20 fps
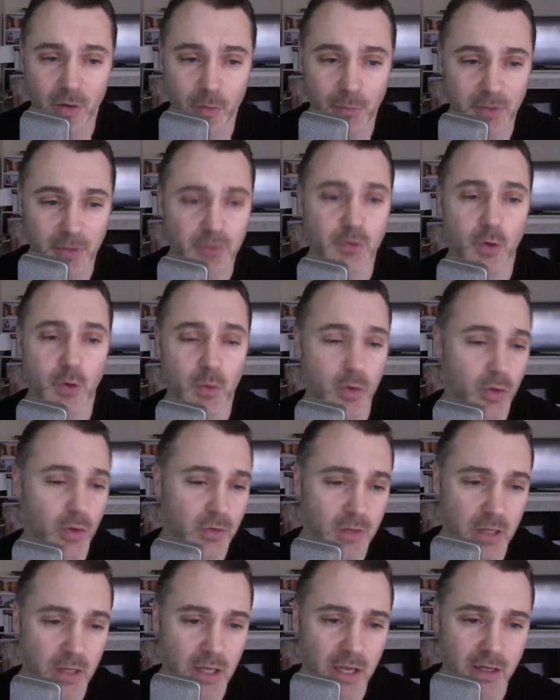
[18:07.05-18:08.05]
Be so good
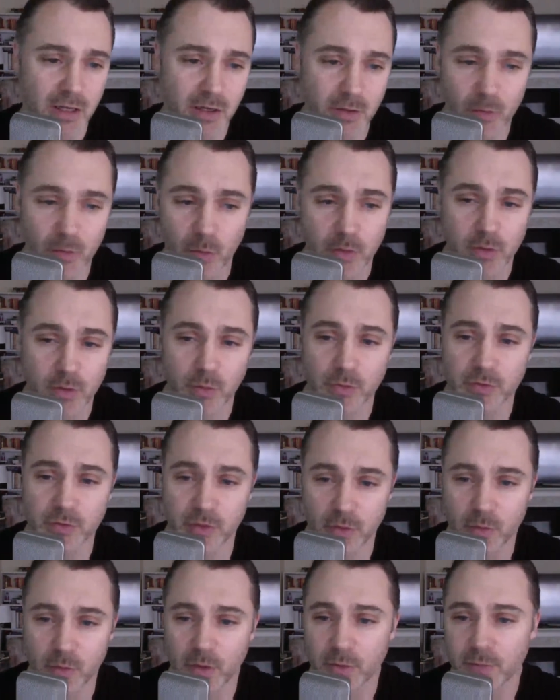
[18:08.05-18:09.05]
they can't ignore you is the
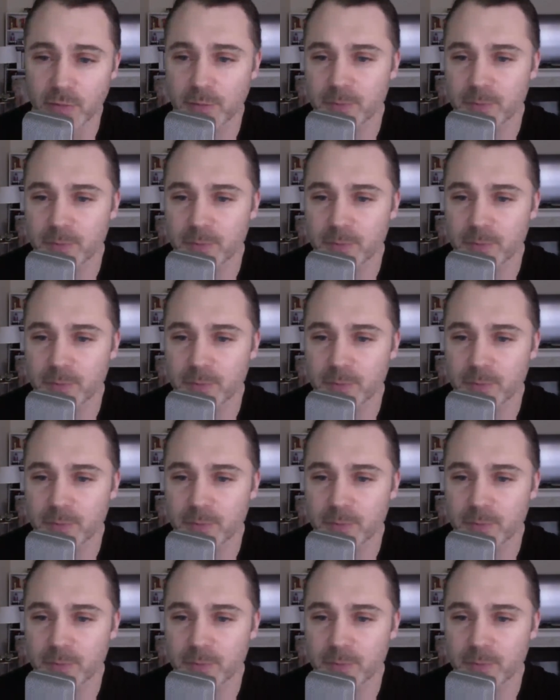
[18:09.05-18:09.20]
quote.